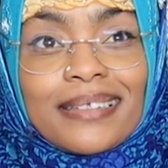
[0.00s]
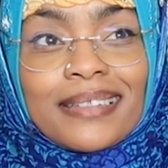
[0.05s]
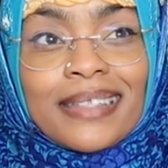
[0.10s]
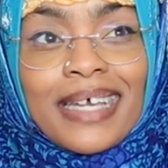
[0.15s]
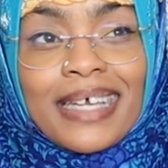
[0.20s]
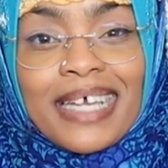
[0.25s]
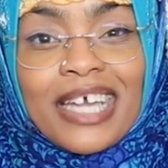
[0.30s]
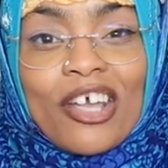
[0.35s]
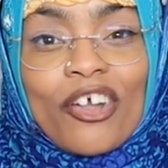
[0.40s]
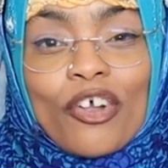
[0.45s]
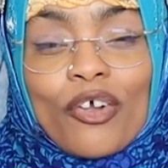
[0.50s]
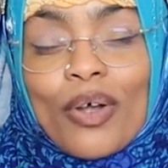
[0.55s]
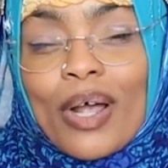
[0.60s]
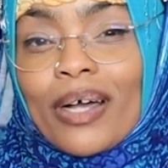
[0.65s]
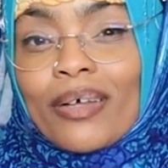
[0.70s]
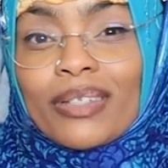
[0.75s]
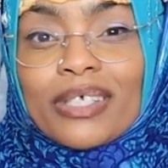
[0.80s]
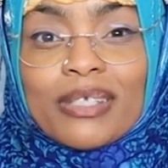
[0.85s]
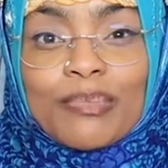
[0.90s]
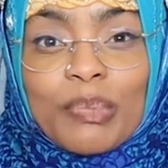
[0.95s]
they carry
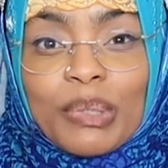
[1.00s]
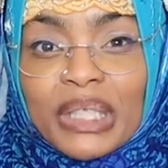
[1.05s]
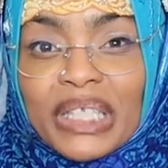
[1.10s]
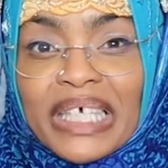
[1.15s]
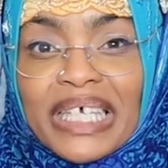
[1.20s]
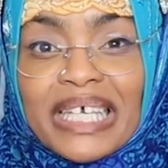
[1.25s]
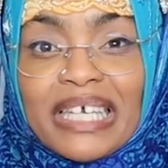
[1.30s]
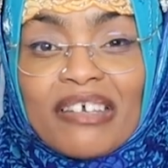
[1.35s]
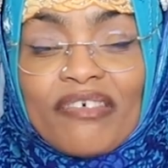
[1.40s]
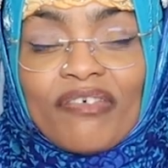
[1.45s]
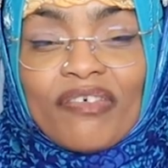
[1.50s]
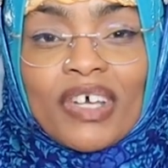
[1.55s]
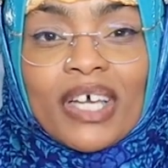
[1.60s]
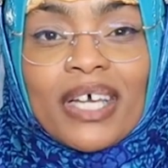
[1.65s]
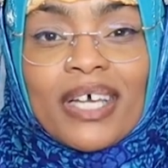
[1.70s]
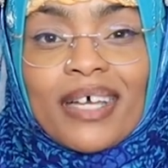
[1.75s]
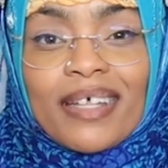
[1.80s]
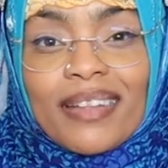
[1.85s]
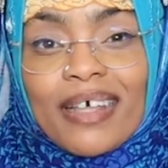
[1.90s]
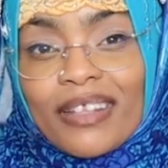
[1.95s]
around this belief
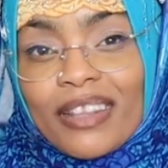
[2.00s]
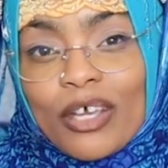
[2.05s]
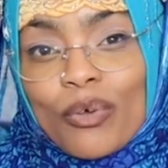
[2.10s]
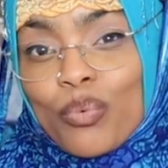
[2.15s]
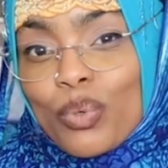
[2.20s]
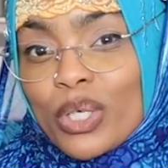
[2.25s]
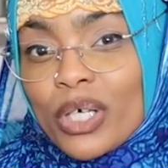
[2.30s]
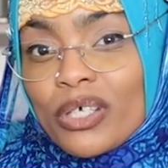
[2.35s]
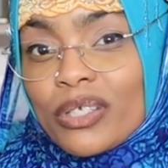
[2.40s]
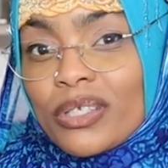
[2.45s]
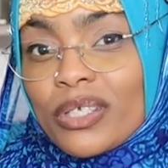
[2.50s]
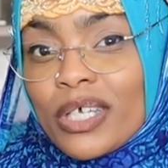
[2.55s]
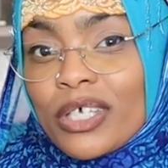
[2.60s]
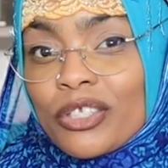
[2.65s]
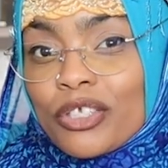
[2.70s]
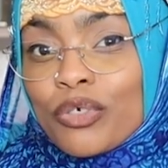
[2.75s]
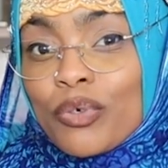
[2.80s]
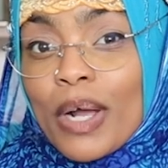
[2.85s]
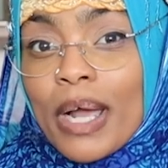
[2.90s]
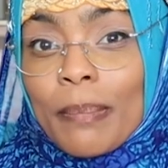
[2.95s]
that they want to
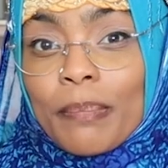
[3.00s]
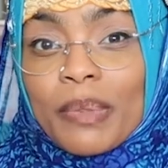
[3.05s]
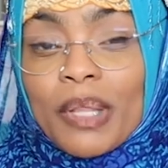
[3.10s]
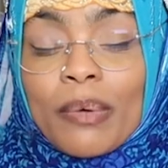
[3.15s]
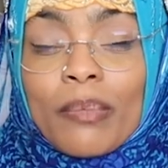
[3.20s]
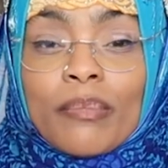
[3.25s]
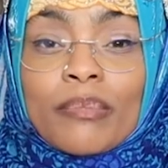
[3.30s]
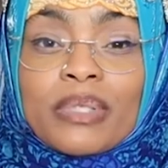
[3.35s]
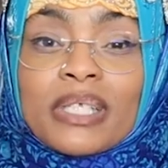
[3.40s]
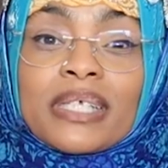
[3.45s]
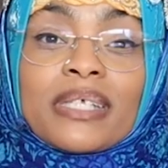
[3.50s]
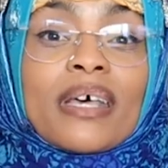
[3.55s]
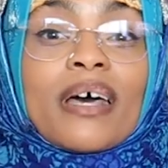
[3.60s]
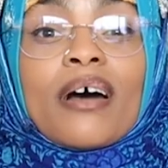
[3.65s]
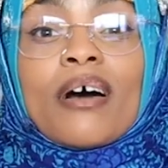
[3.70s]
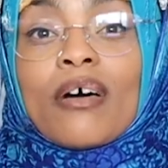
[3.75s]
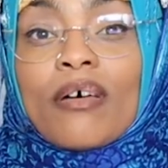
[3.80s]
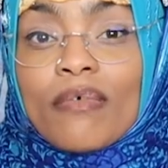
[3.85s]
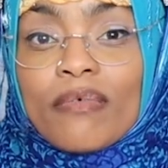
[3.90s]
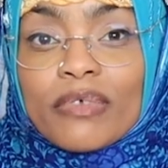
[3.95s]
entrap
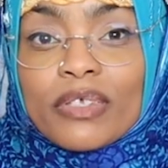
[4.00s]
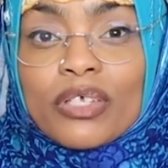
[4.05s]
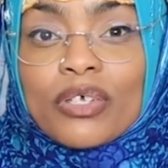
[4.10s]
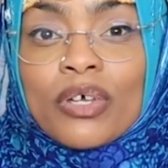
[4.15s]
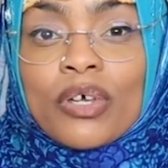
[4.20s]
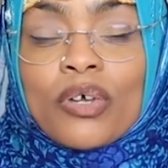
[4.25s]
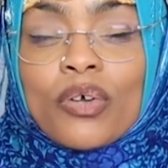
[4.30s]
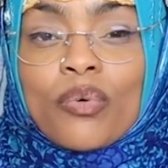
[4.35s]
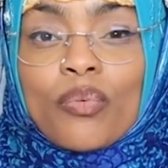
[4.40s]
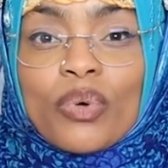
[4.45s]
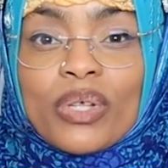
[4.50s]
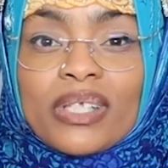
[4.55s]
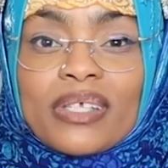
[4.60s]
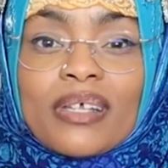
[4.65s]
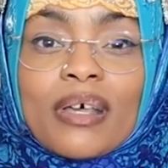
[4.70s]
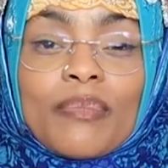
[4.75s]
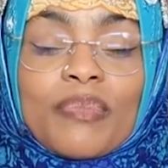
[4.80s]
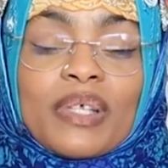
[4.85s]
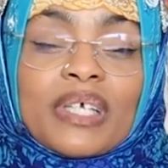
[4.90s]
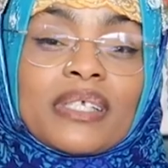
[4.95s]
themselves with
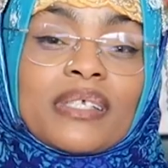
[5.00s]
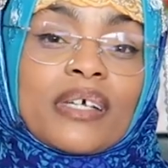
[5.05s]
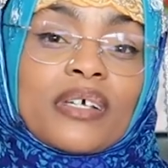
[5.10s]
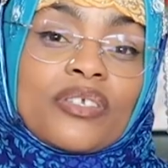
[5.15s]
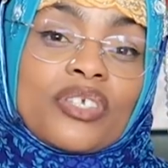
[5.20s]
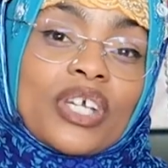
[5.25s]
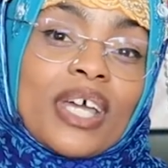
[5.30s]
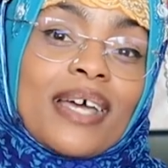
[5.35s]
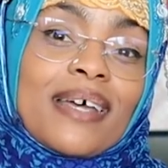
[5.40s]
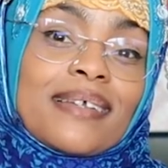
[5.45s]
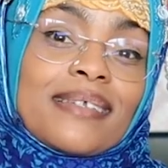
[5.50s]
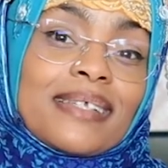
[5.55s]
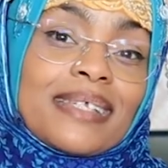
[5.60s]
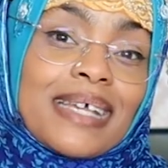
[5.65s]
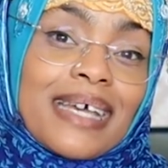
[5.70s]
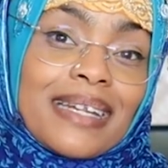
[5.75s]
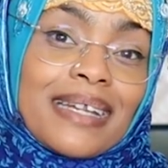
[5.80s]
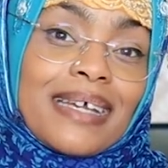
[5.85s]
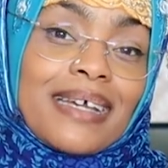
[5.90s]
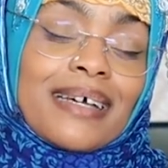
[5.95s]
something such as
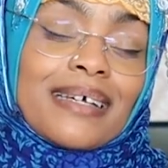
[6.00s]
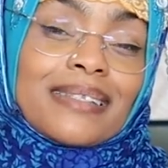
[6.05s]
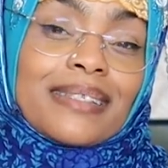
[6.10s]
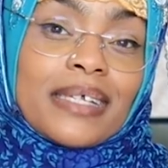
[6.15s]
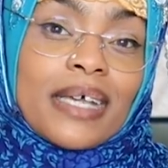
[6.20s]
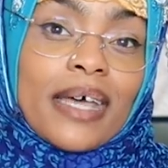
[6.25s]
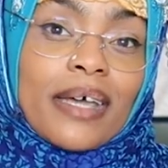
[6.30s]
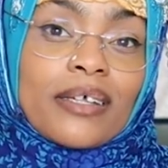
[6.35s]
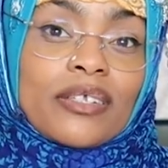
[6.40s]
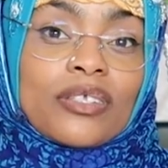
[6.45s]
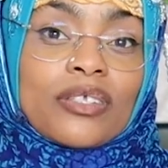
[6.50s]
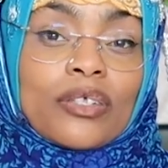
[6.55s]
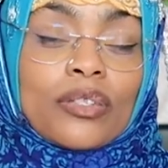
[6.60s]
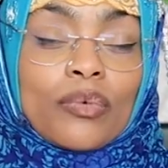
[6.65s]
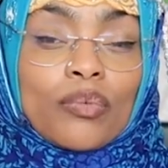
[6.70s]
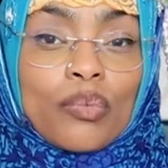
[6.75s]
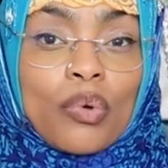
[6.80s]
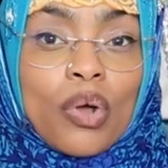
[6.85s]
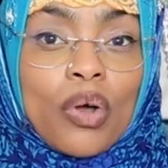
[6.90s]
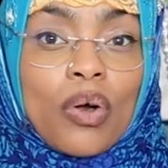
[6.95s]
sending a text to
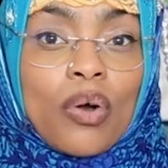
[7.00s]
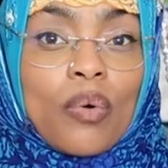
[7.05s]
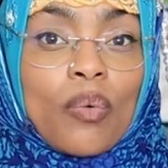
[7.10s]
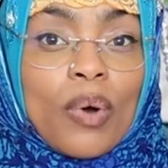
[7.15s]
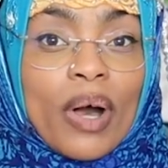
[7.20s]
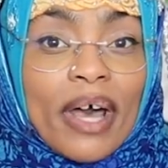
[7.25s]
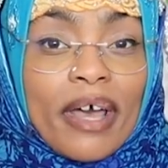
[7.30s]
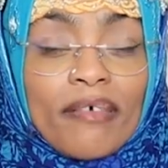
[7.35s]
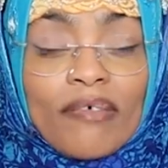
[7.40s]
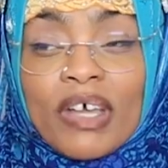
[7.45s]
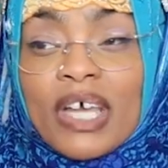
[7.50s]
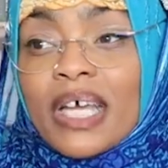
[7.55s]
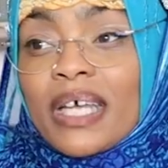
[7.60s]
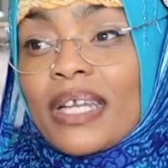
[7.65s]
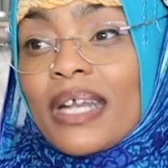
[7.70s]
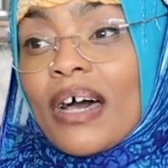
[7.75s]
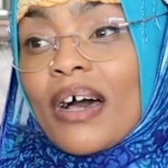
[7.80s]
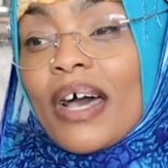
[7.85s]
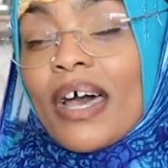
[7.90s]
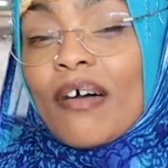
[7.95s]
the wrong wife.
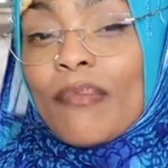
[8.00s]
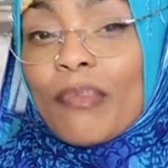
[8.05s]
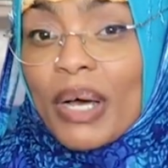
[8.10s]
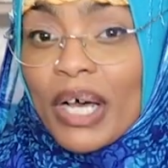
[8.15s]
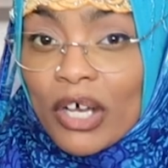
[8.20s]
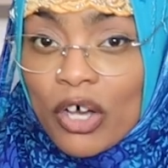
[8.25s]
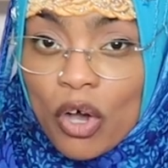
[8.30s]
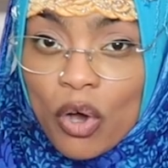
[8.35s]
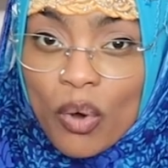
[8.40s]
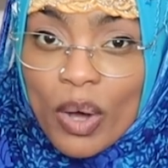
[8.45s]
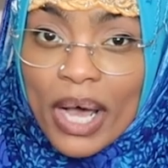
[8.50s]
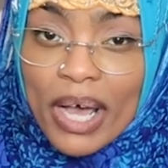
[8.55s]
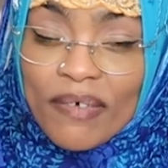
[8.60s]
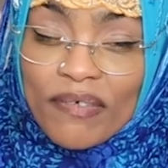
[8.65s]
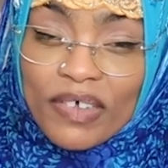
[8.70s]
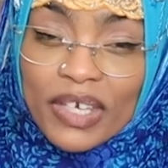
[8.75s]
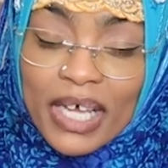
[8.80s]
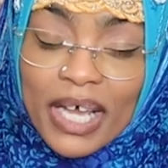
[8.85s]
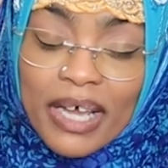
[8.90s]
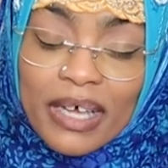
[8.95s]
Now, have my
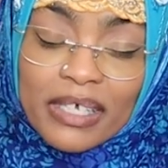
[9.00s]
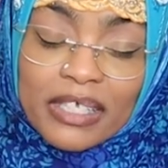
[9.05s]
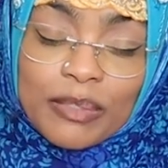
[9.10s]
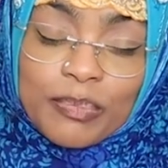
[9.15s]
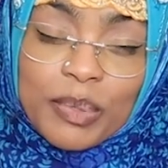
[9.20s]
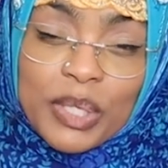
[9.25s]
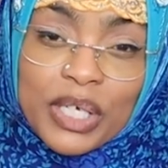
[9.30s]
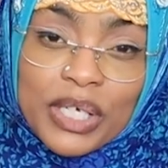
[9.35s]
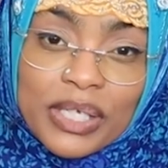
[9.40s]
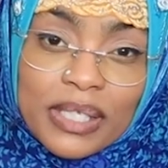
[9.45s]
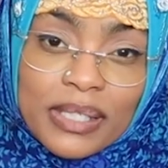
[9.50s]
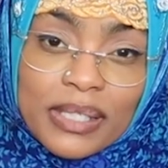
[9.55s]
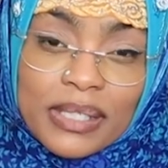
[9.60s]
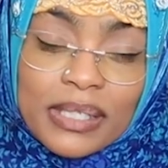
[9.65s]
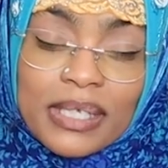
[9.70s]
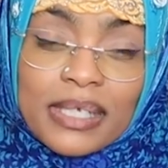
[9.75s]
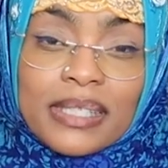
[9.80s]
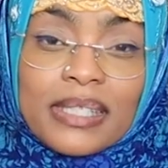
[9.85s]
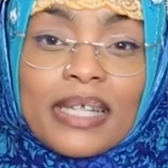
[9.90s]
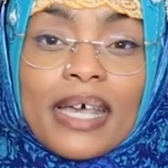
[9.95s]
co-wife and I
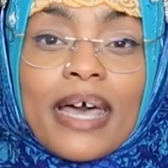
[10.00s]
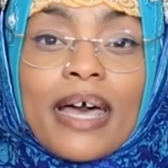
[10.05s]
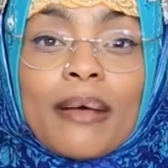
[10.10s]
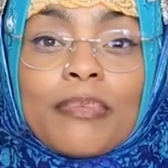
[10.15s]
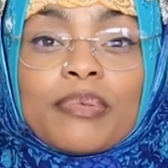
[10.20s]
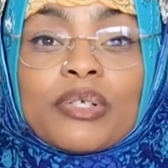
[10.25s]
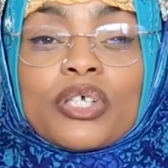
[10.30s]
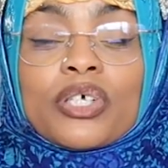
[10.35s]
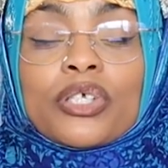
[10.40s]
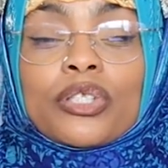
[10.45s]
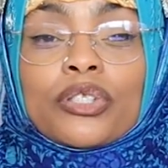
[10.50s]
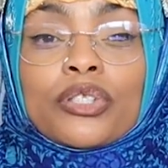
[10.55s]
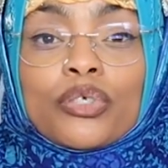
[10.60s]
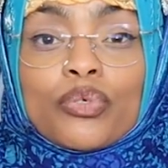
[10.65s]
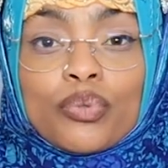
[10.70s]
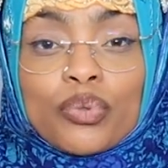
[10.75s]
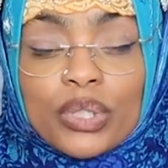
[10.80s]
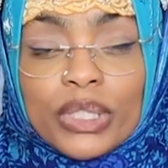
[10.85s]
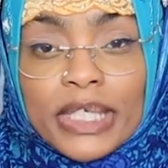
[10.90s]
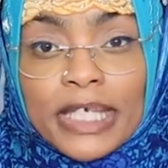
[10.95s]
experienced this?
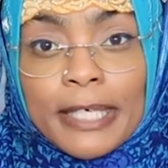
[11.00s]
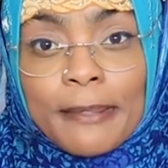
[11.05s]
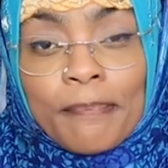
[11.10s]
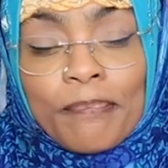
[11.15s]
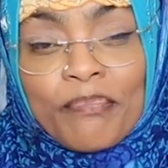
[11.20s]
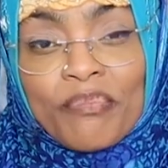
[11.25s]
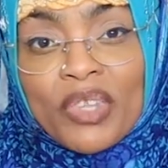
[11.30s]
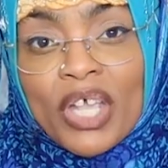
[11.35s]
Absolutely.